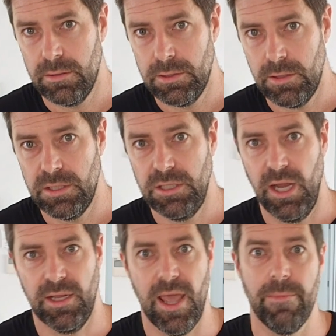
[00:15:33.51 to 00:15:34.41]
Should have
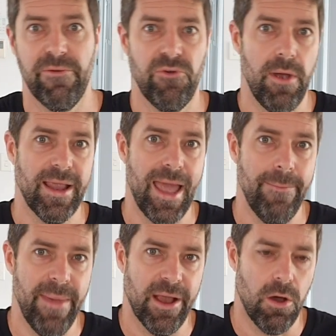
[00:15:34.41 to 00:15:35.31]
checked that before I came
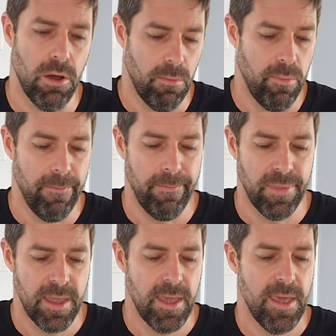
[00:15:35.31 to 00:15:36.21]
back on.
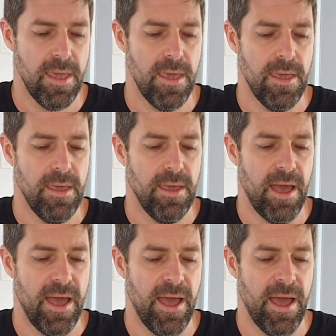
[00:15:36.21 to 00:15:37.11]

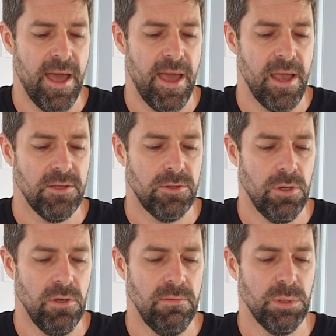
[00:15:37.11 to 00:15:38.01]
In
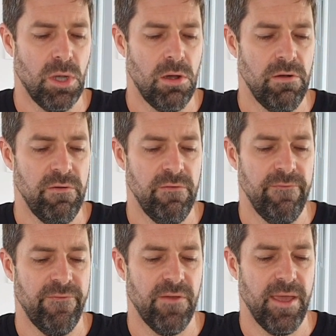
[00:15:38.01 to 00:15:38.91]
terms of
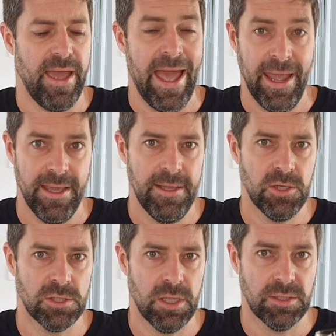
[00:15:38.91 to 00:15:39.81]

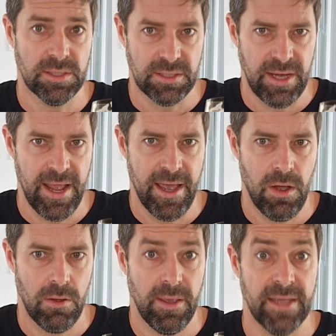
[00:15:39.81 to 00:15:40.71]
age, this is
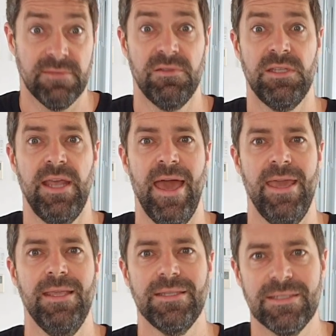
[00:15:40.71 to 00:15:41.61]
now, as of
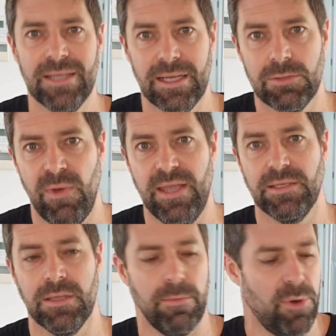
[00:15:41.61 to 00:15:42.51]
today, 6 weeks
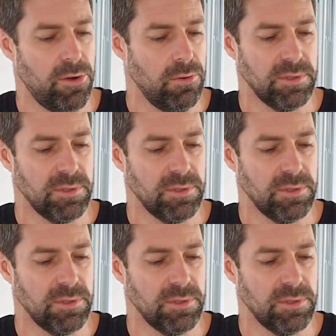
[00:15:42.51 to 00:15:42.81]
in the bottle.